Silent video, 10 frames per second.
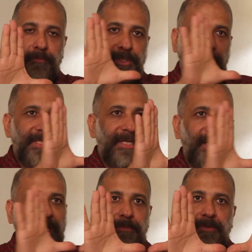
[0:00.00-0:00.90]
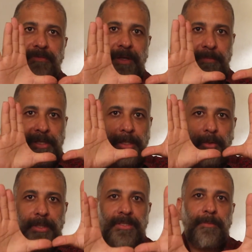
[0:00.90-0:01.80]
Which means that if I'm
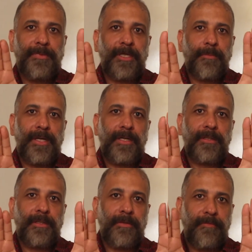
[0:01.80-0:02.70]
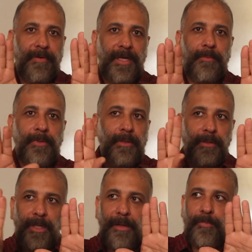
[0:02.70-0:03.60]
including something in my frame,
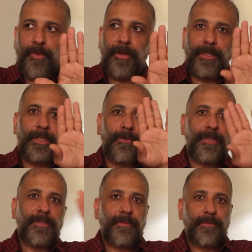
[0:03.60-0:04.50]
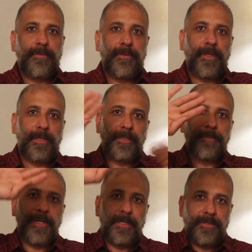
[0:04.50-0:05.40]
I'm not including
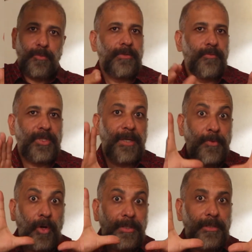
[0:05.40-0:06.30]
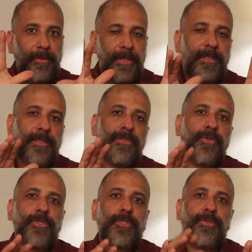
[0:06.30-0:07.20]
other parts. What I'm not including is
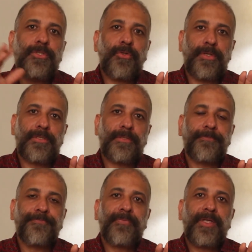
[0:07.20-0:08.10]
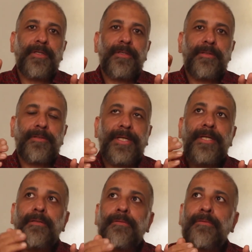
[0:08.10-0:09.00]
also a choice.
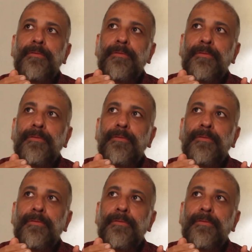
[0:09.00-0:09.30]
Then,